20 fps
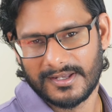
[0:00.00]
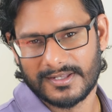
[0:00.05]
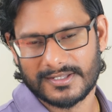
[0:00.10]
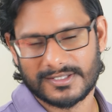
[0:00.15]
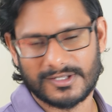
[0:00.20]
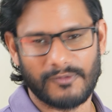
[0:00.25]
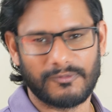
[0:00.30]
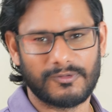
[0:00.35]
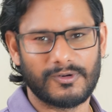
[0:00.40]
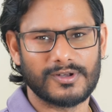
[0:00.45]

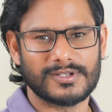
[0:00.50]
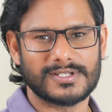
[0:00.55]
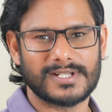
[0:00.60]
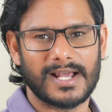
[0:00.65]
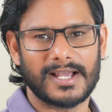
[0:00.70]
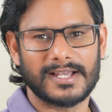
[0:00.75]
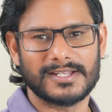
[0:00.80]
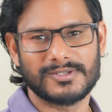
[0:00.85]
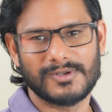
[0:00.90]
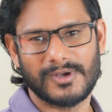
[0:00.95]
So of course, like
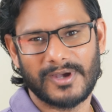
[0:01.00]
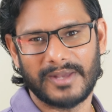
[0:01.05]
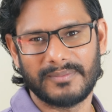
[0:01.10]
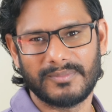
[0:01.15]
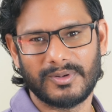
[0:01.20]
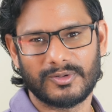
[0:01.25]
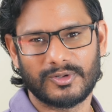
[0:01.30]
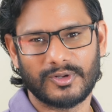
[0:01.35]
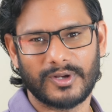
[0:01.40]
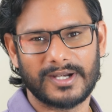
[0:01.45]
as you can be
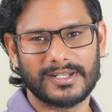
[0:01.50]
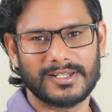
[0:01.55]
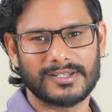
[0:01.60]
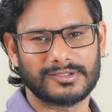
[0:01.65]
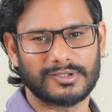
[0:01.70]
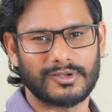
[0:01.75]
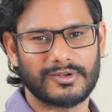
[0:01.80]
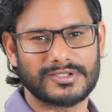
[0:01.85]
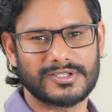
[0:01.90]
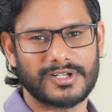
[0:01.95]
able to get the
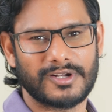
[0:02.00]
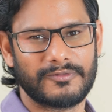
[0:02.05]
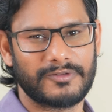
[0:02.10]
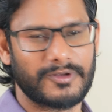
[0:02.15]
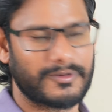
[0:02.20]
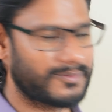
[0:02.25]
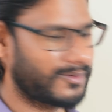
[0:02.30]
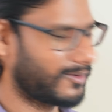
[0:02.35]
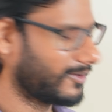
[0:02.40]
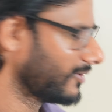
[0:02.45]
solution of
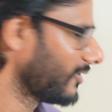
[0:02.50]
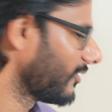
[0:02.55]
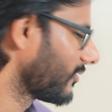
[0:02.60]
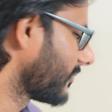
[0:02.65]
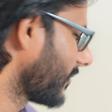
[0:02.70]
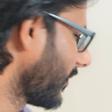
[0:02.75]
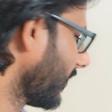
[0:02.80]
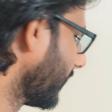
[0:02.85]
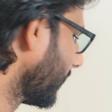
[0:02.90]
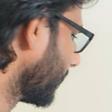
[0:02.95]
your
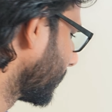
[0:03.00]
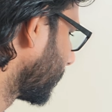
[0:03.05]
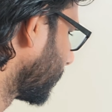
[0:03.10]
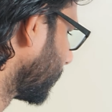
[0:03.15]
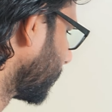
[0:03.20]
problems.